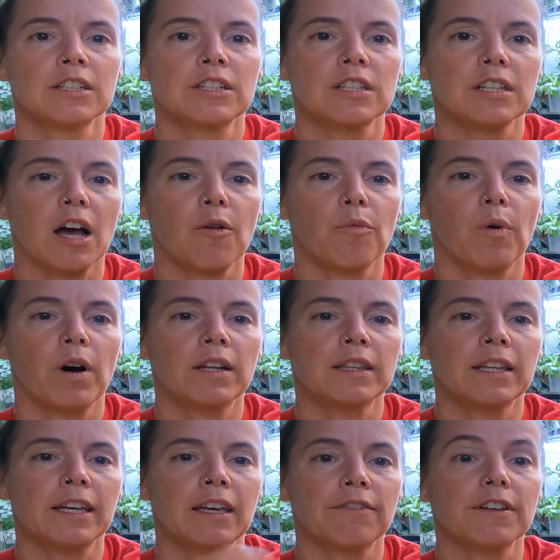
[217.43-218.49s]
She's got one
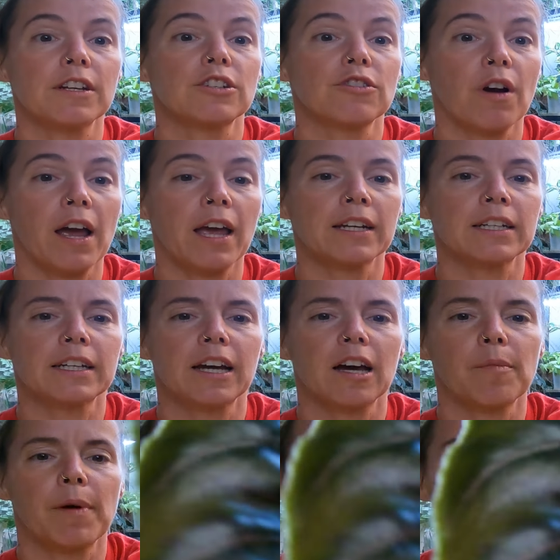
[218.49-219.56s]
leaf trying to
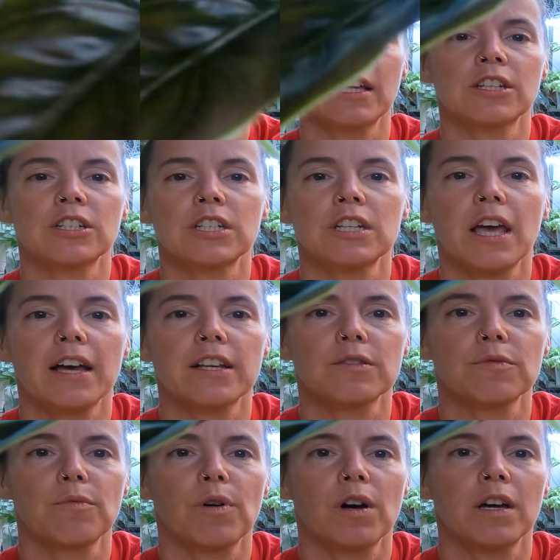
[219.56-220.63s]
come out, and then she
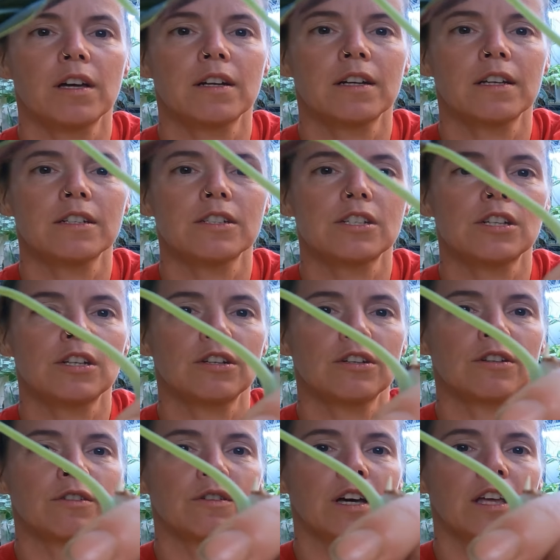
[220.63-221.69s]
has 1,
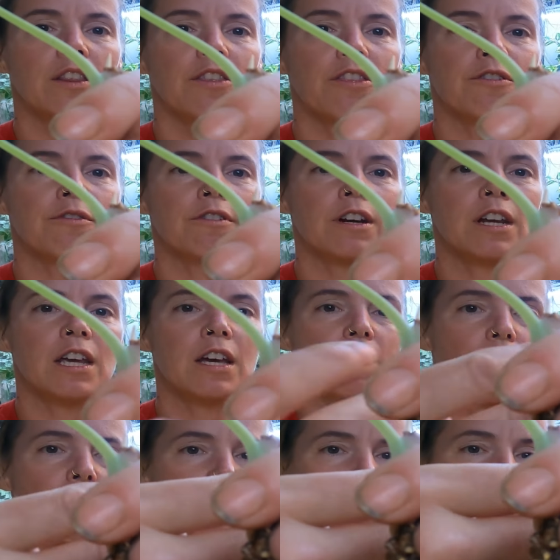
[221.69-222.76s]
2, and 3
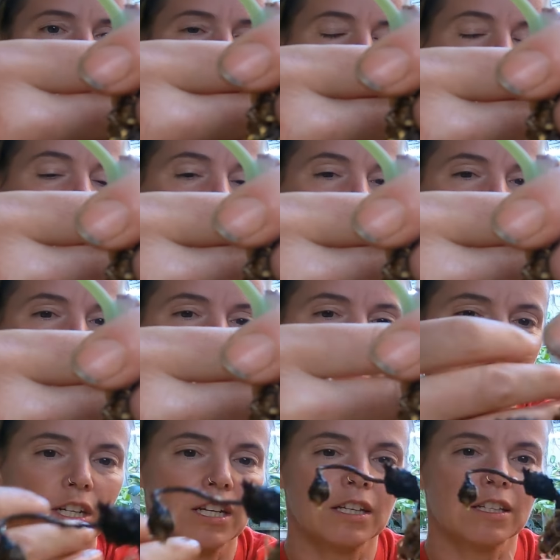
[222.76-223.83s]
corms.
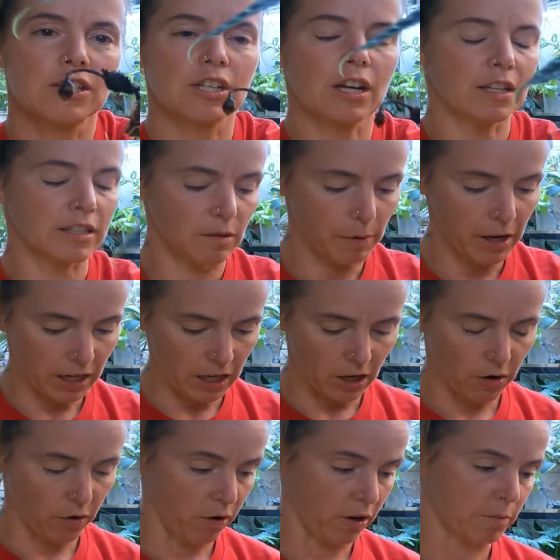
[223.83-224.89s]
She is just
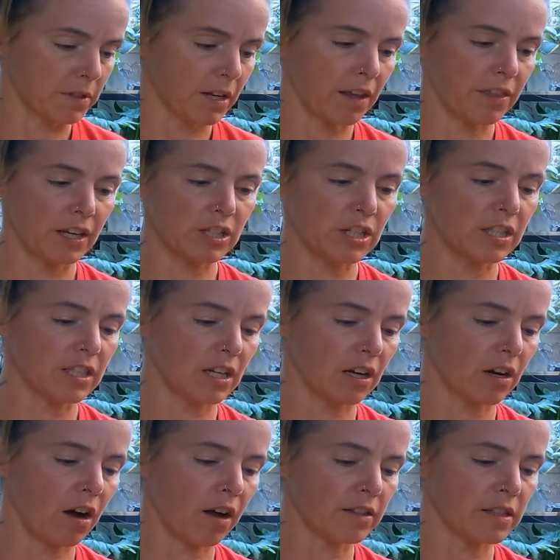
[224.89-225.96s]
making corms. I think she's in a
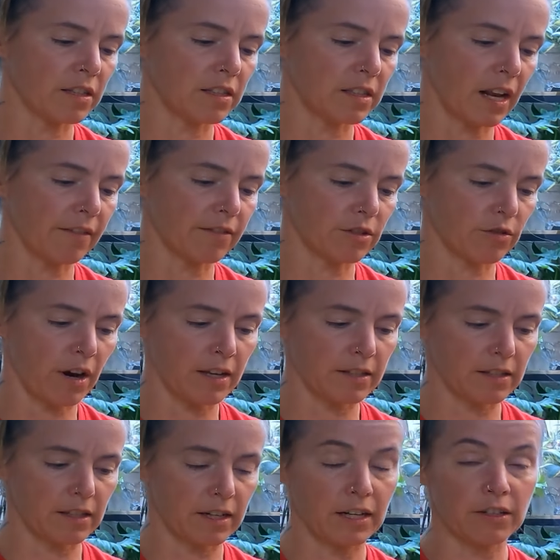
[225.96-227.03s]
constant state of
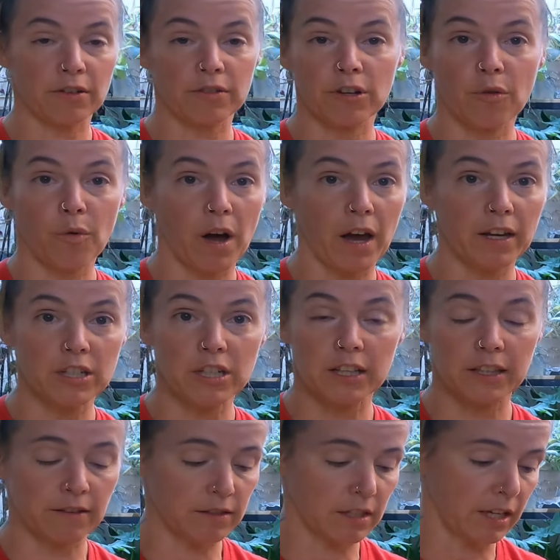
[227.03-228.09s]
stress, and I don't know why. She
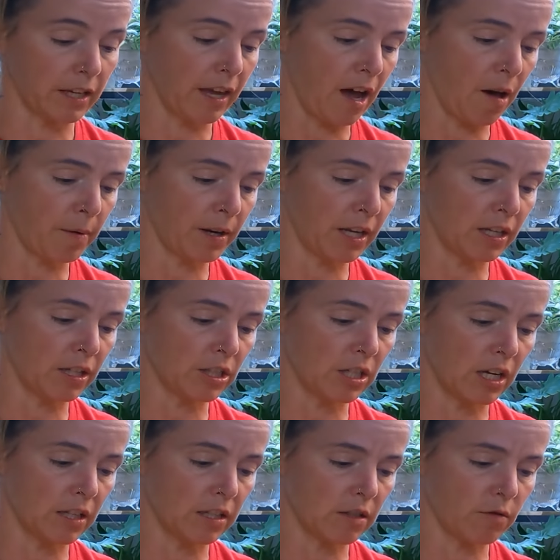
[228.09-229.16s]
lives in a cabinet.
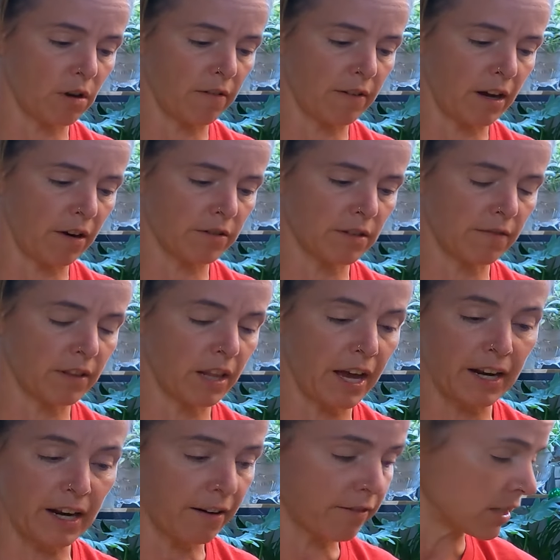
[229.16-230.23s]
She gets 12 hours of
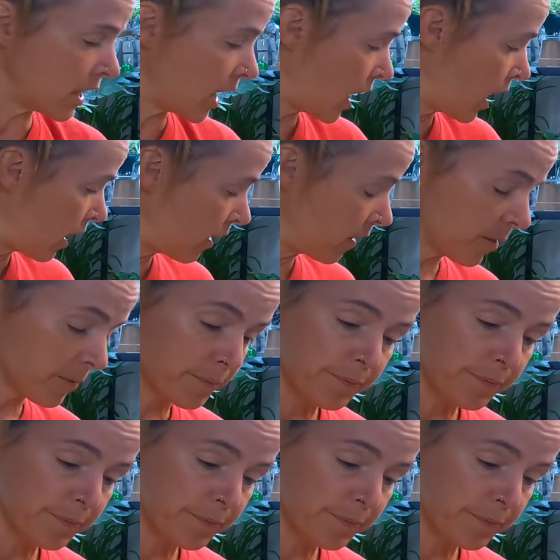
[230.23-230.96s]
light every day.